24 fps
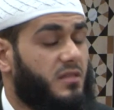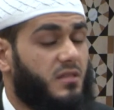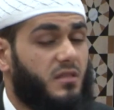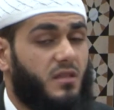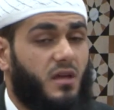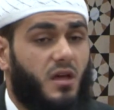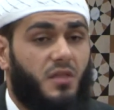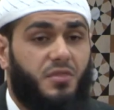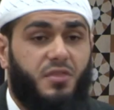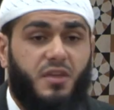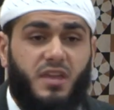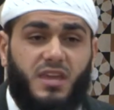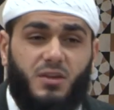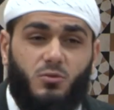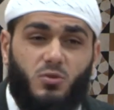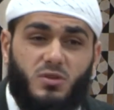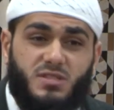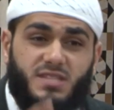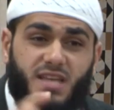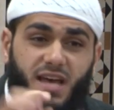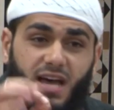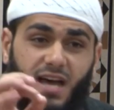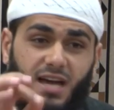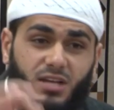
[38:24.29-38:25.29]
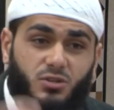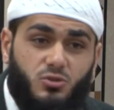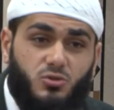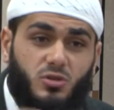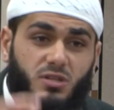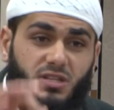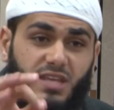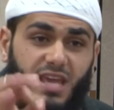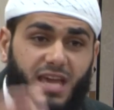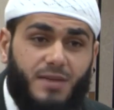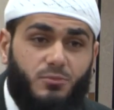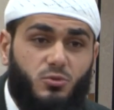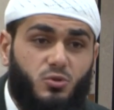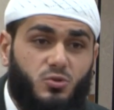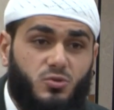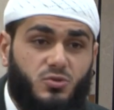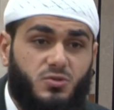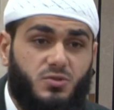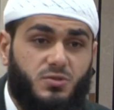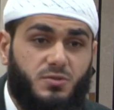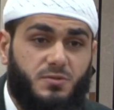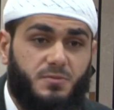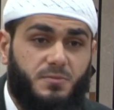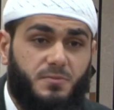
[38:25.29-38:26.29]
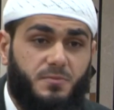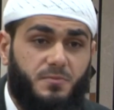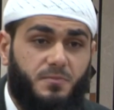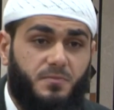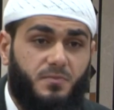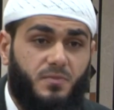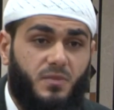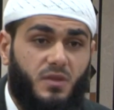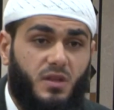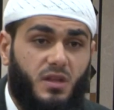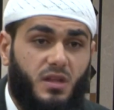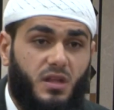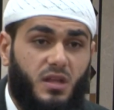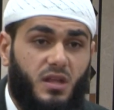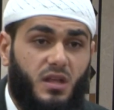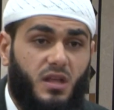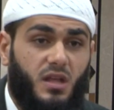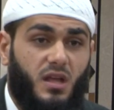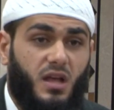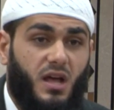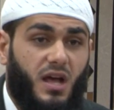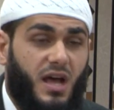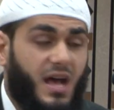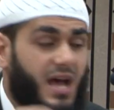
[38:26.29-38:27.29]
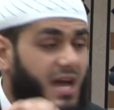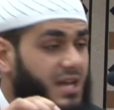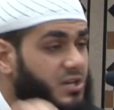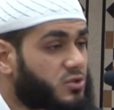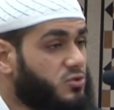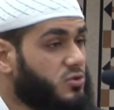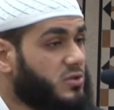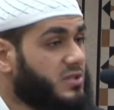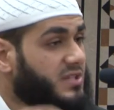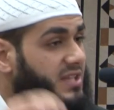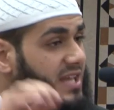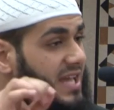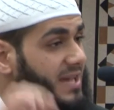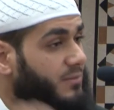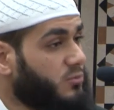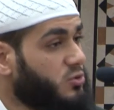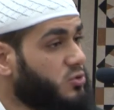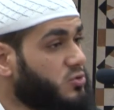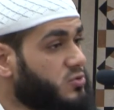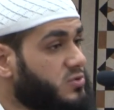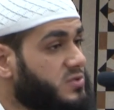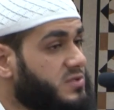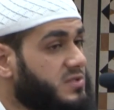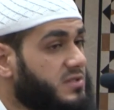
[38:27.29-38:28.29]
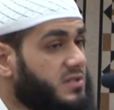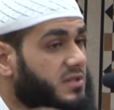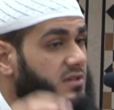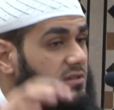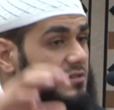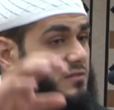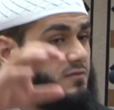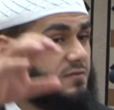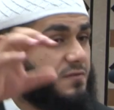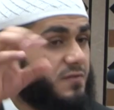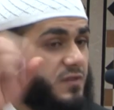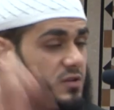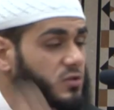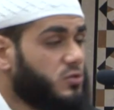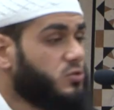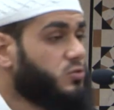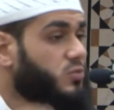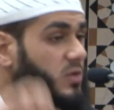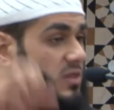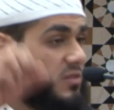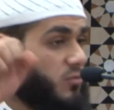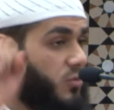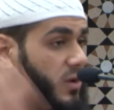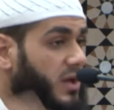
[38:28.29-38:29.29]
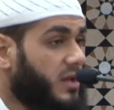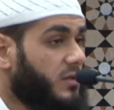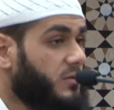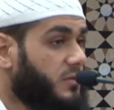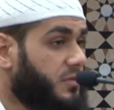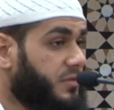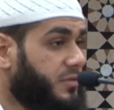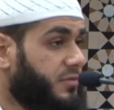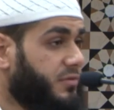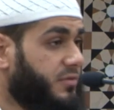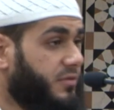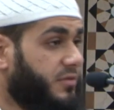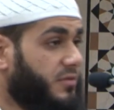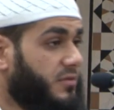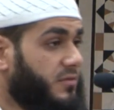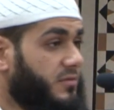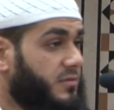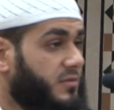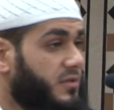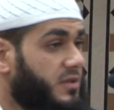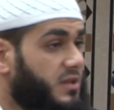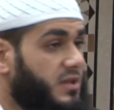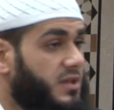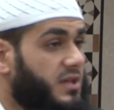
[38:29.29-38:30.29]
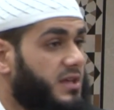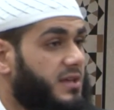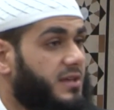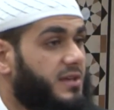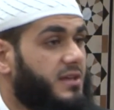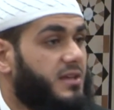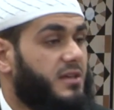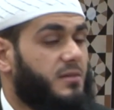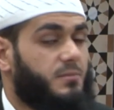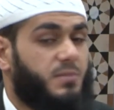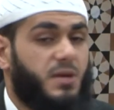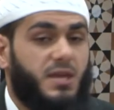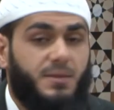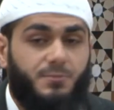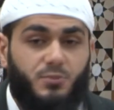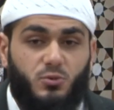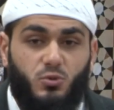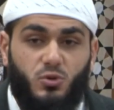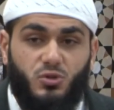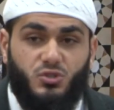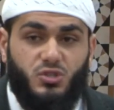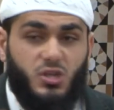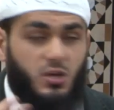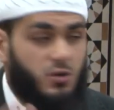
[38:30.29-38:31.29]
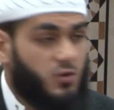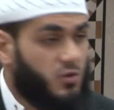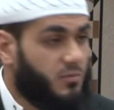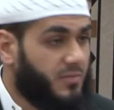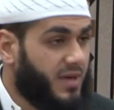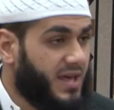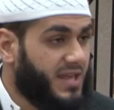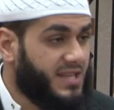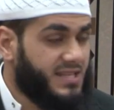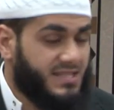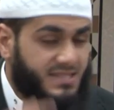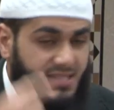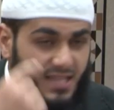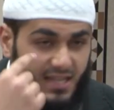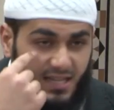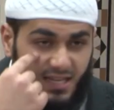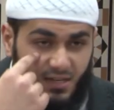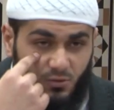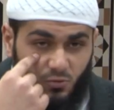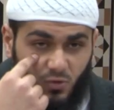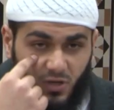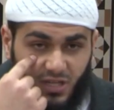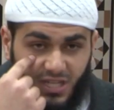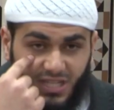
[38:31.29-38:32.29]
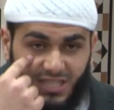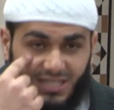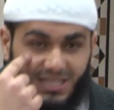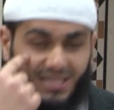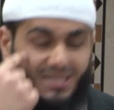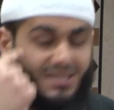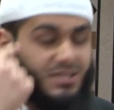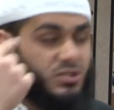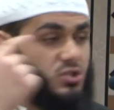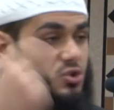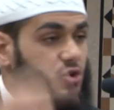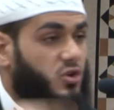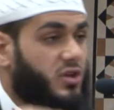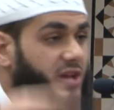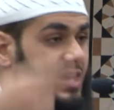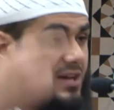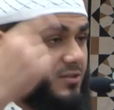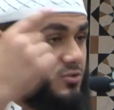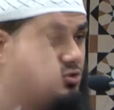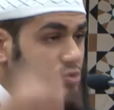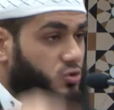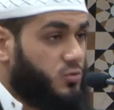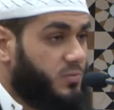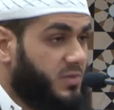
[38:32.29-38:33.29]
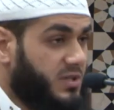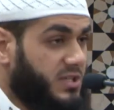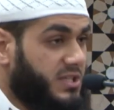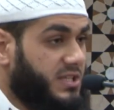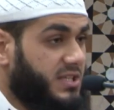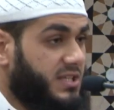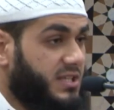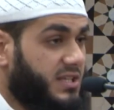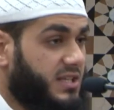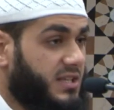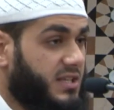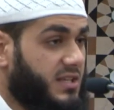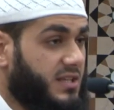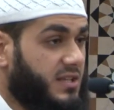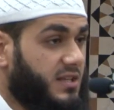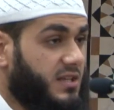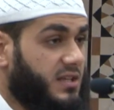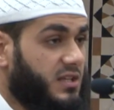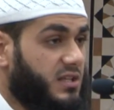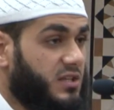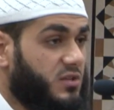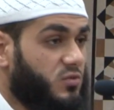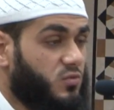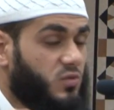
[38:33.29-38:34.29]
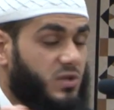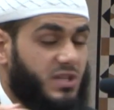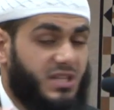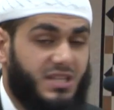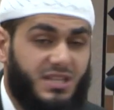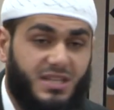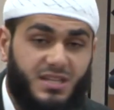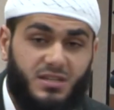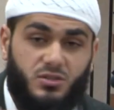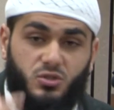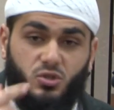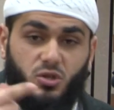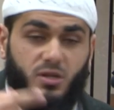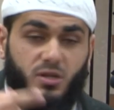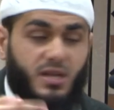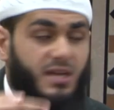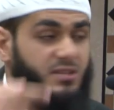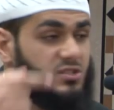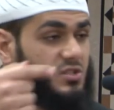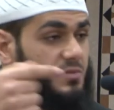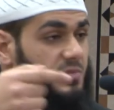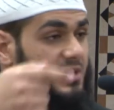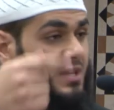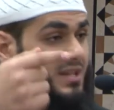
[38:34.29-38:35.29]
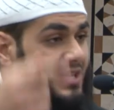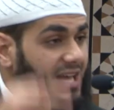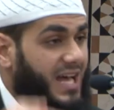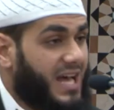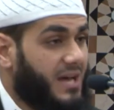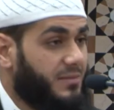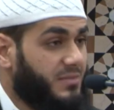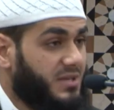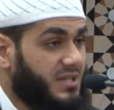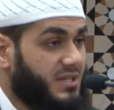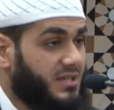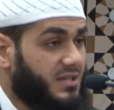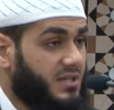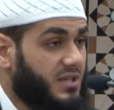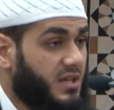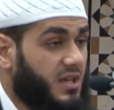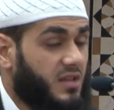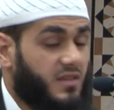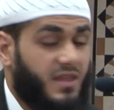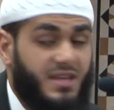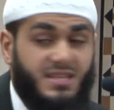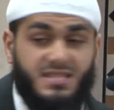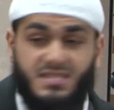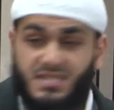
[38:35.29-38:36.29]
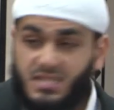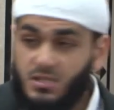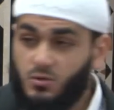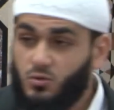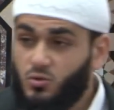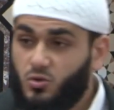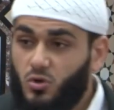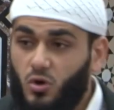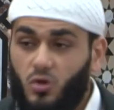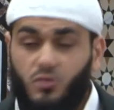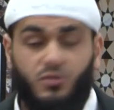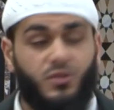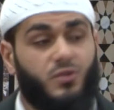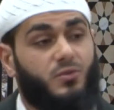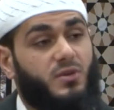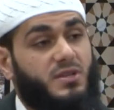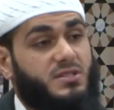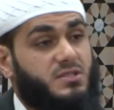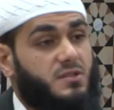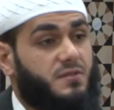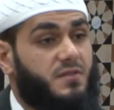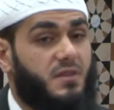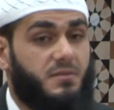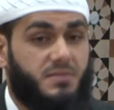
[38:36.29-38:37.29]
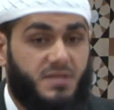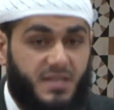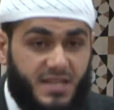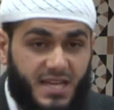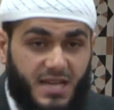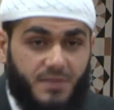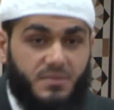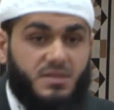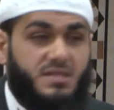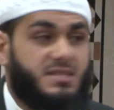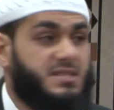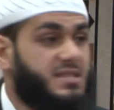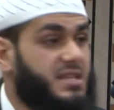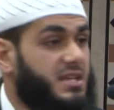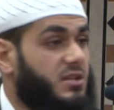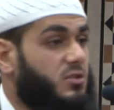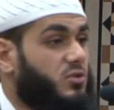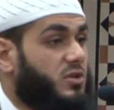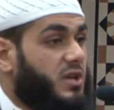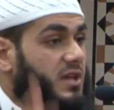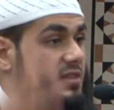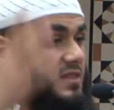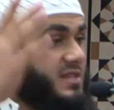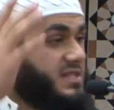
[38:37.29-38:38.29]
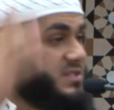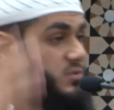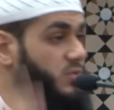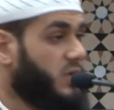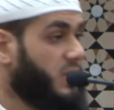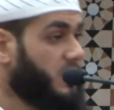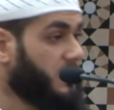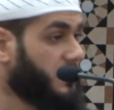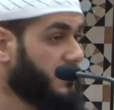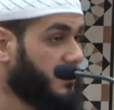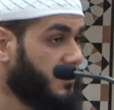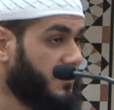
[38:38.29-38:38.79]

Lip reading: I think it was 100 camels. 100 camels filled with wealth. People were so amazed that when it didn't turn out to be an army, they still called the rest of them to come and see, look at this wealth.